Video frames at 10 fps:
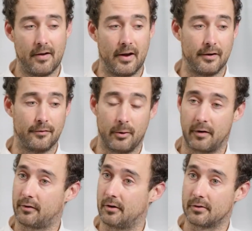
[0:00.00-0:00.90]
And if you
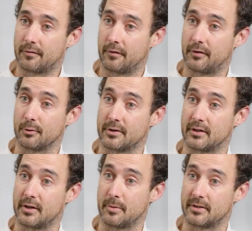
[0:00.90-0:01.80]
have to use 50 or
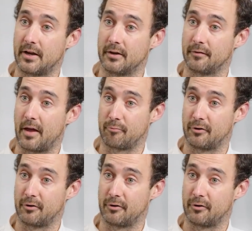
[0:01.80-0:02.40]
60% of that